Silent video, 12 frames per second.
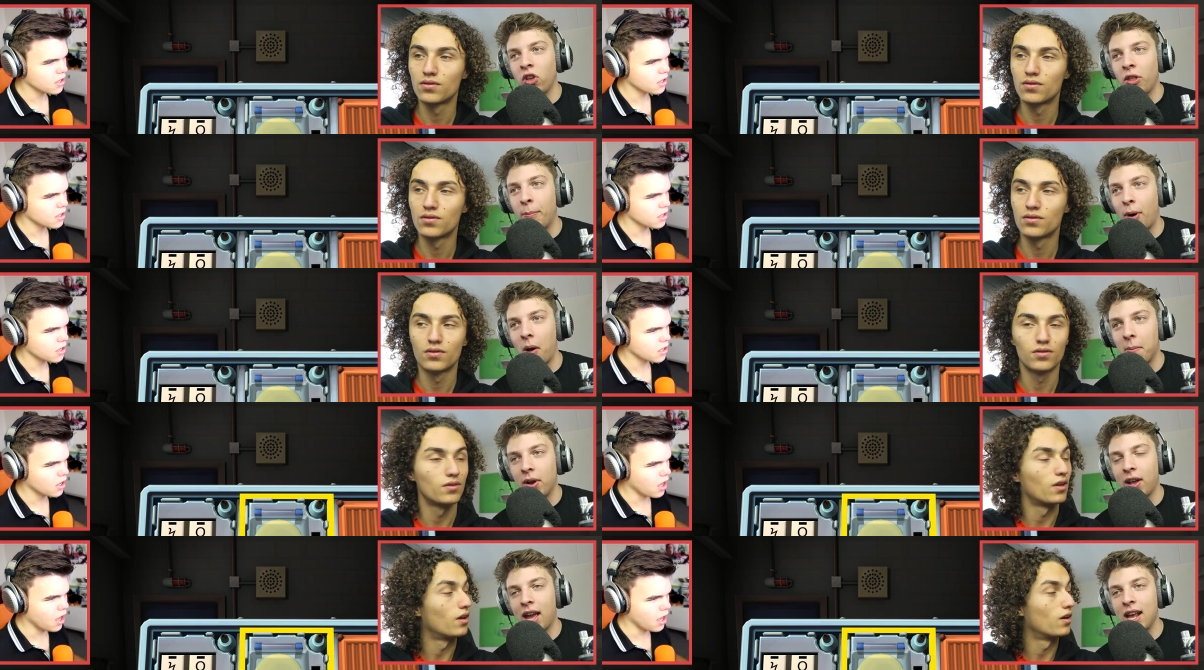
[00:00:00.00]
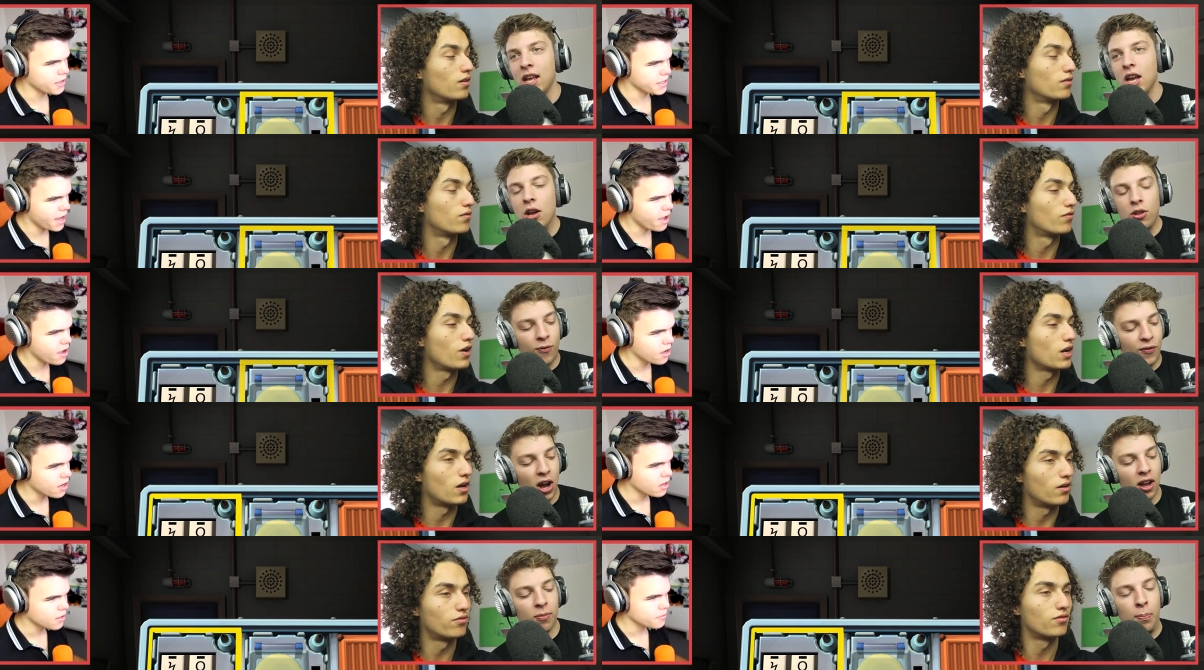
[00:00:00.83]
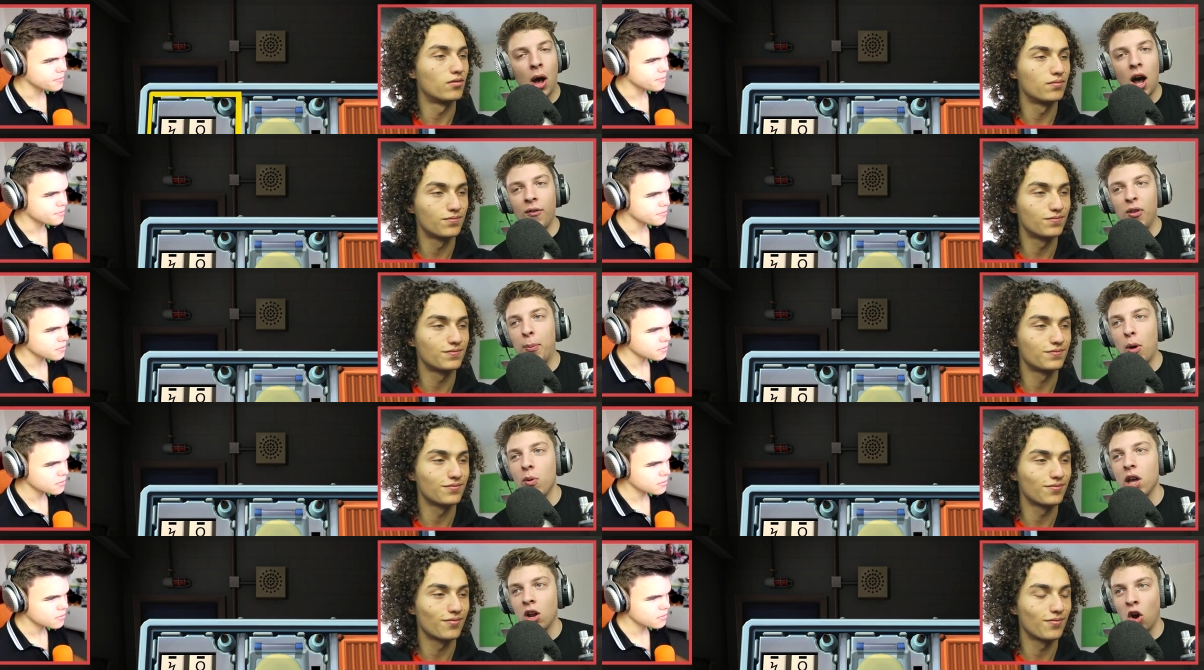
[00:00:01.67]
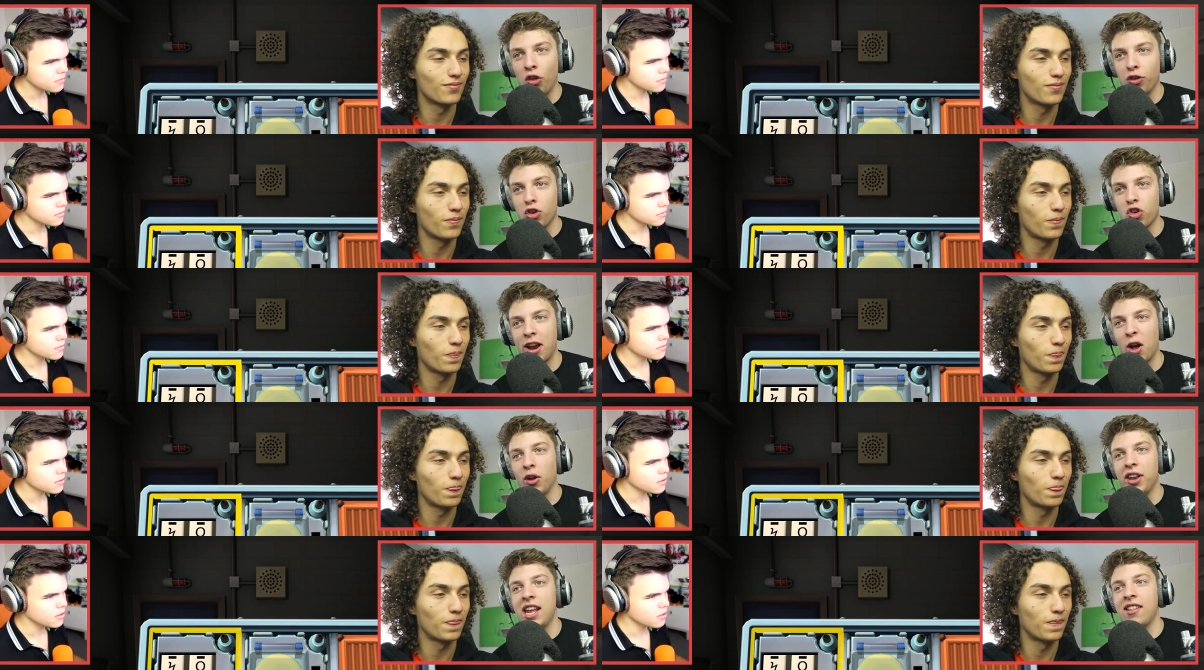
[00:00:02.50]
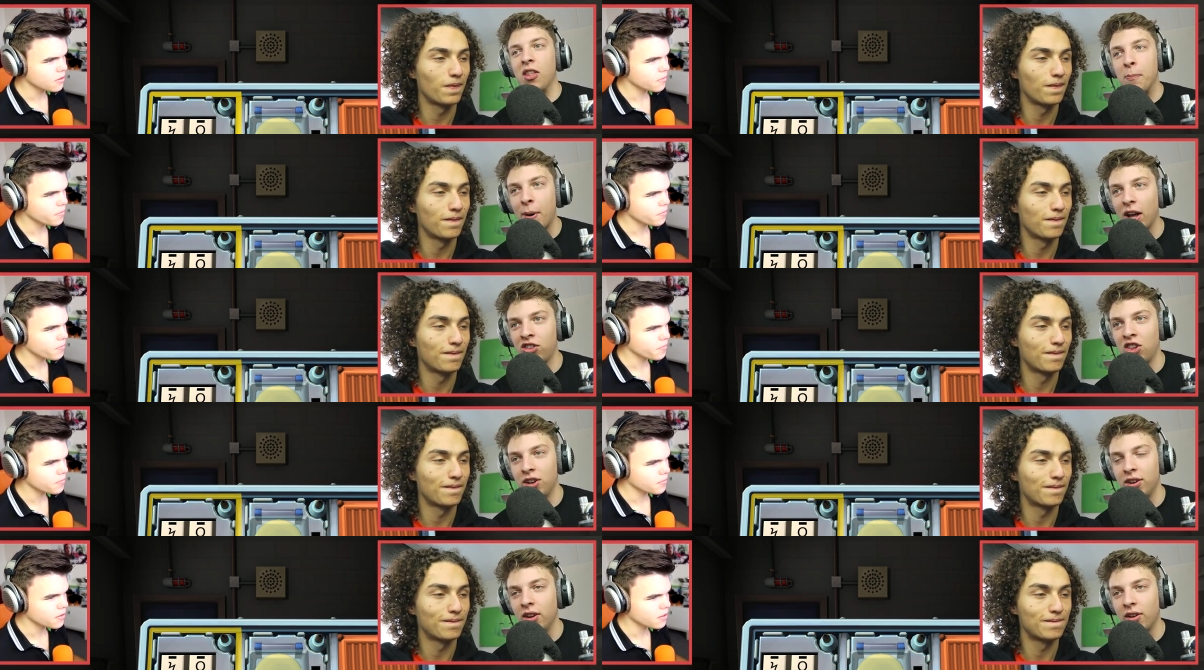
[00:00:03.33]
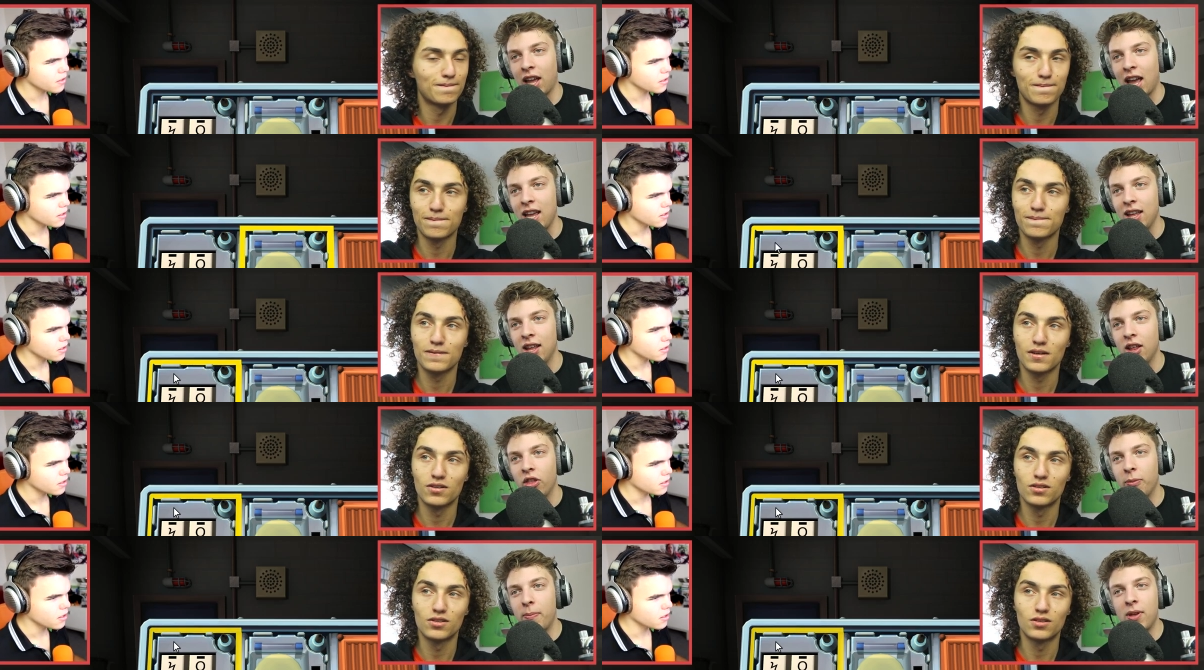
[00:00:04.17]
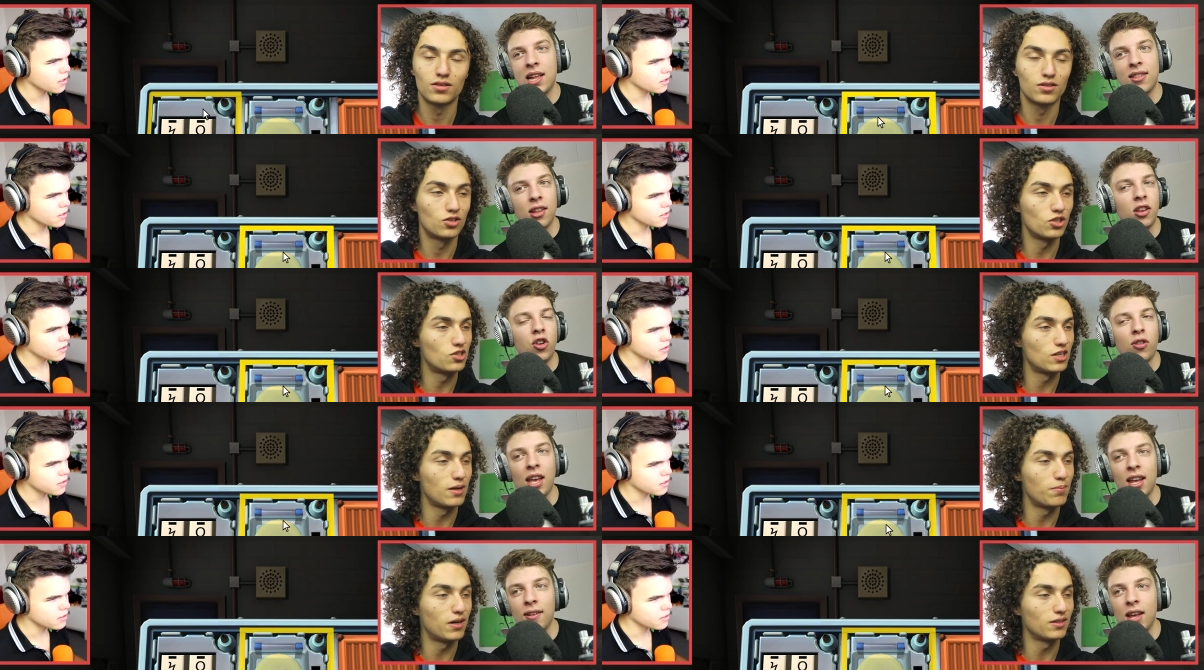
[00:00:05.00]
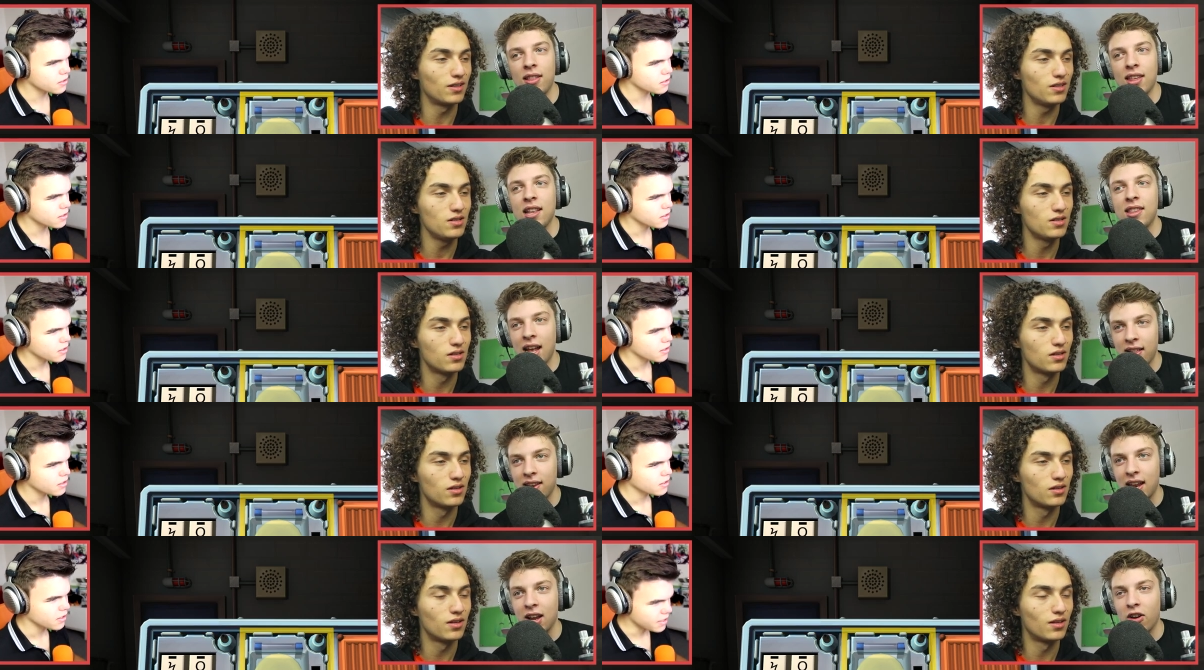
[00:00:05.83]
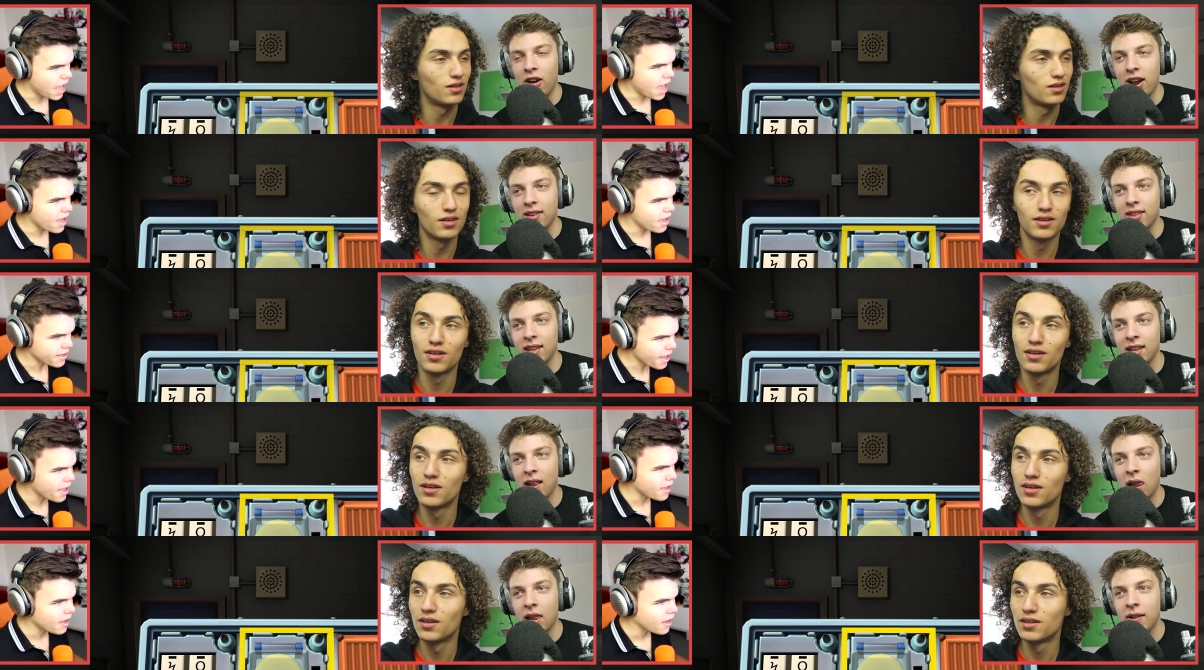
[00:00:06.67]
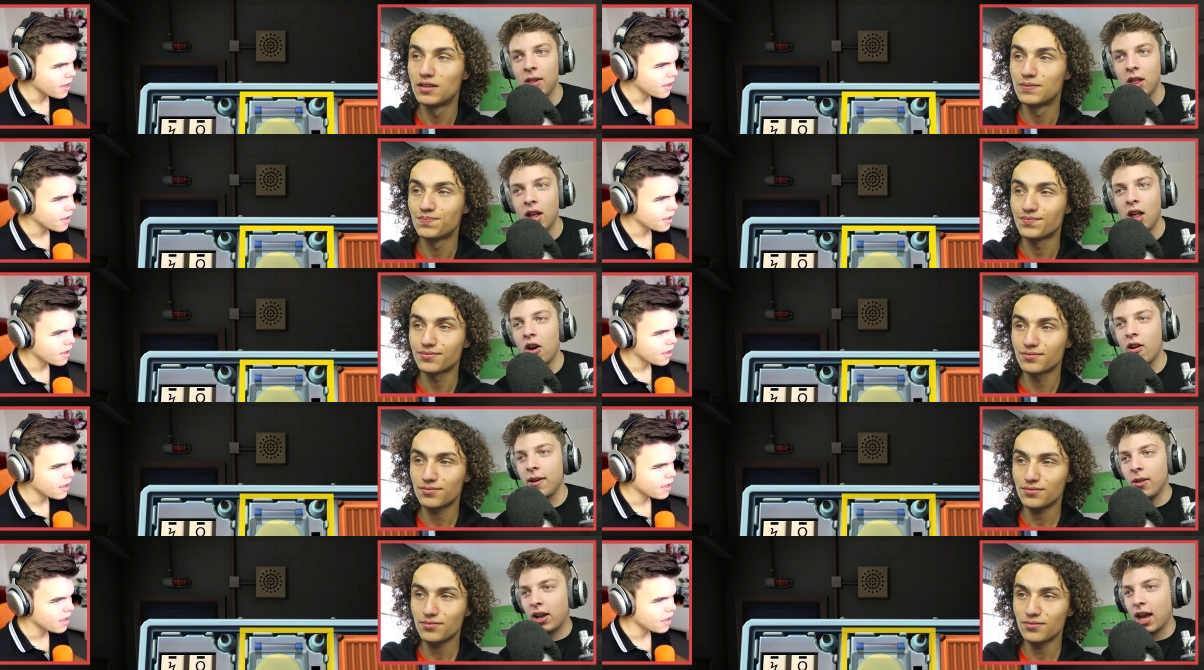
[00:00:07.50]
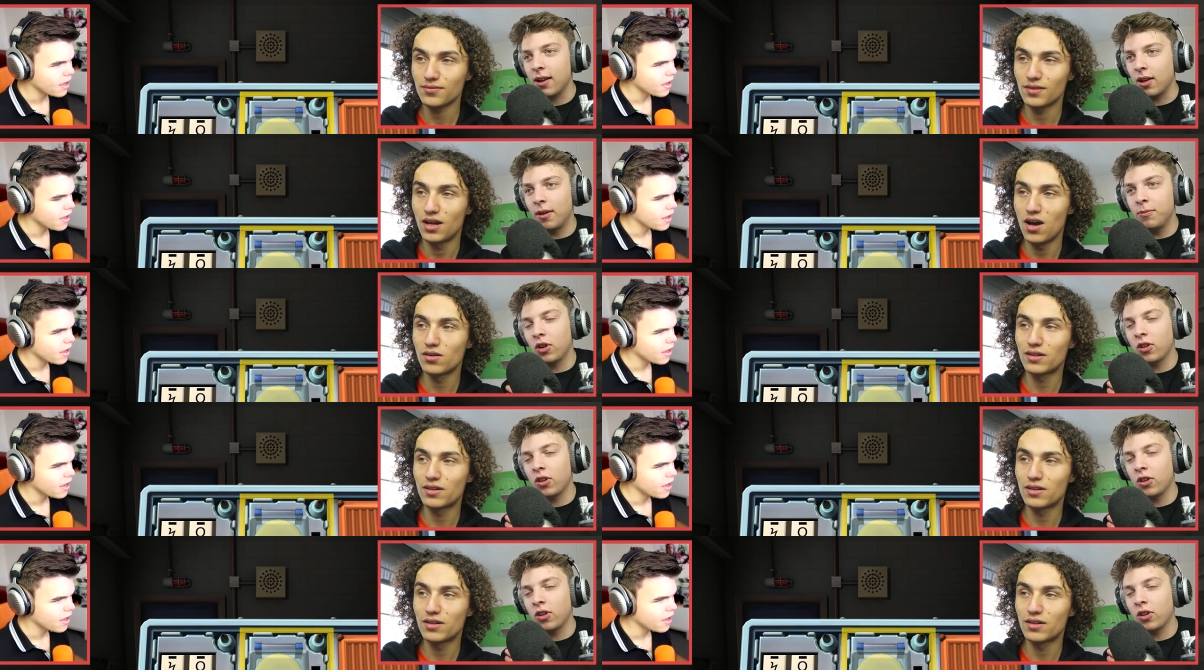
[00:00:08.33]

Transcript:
Speaker 1: to the bomb. Okay. Uh, yeah. So first enough. part of the bomb we're going to concentrate on is the button. Okay. The it said. You say button? it said detonate? Correct. Yeah. yeah. All right. Okay. I'm okay.